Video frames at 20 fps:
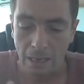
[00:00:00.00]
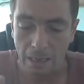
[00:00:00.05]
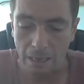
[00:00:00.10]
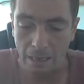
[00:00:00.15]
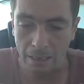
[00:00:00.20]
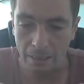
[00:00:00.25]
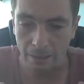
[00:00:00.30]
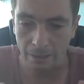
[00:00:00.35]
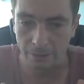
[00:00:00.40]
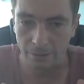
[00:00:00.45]

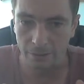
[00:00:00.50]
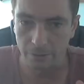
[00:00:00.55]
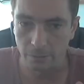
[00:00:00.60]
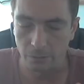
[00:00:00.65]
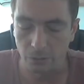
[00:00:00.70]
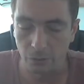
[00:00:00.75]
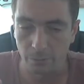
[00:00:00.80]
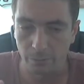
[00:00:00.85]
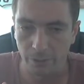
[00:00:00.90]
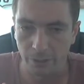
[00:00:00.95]
And
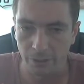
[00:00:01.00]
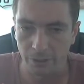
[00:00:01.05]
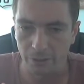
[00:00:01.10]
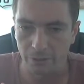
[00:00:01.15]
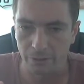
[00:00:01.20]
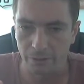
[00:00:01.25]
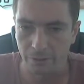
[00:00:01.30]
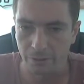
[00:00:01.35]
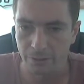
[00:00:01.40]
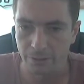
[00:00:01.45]
to me,
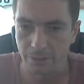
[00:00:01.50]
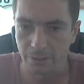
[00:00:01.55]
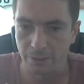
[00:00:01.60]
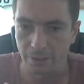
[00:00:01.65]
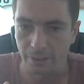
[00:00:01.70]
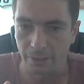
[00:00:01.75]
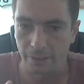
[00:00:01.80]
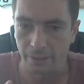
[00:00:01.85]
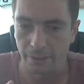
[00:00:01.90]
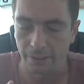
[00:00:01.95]

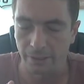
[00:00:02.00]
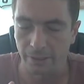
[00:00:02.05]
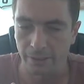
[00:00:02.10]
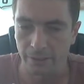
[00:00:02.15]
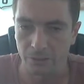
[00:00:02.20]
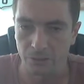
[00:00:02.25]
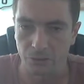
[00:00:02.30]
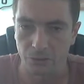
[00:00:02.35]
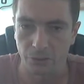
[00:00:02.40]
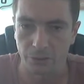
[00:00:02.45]
guys, it
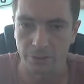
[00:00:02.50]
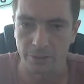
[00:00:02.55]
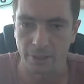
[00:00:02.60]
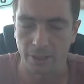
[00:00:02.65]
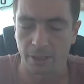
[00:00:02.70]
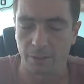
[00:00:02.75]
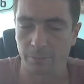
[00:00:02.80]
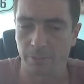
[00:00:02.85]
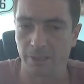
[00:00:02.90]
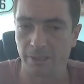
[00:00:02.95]
is just a
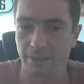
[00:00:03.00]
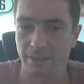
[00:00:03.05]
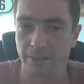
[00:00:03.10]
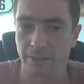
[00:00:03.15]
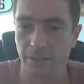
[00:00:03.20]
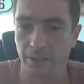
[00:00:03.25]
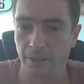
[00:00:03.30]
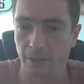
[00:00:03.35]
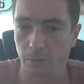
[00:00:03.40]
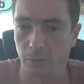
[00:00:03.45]
complete
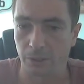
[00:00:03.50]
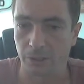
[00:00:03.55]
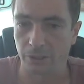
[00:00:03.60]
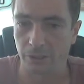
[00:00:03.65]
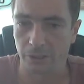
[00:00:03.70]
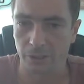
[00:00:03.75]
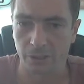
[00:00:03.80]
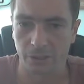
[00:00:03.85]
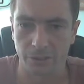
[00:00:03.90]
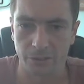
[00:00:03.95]
steal what
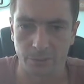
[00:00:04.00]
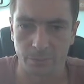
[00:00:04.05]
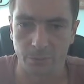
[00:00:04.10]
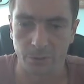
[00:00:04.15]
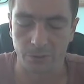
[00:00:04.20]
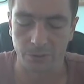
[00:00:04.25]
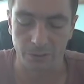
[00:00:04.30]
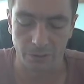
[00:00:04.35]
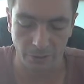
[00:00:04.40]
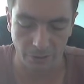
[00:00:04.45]
these guys are
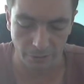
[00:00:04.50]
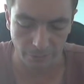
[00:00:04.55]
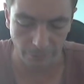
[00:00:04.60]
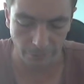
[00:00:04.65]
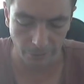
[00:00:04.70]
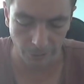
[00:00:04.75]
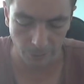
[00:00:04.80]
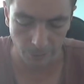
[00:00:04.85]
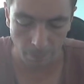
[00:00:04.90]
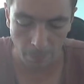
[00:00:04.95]
putting together
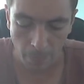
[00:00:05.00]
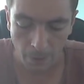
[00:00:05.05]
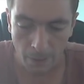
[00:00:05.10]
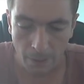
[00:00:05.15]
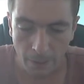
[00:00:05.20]
here.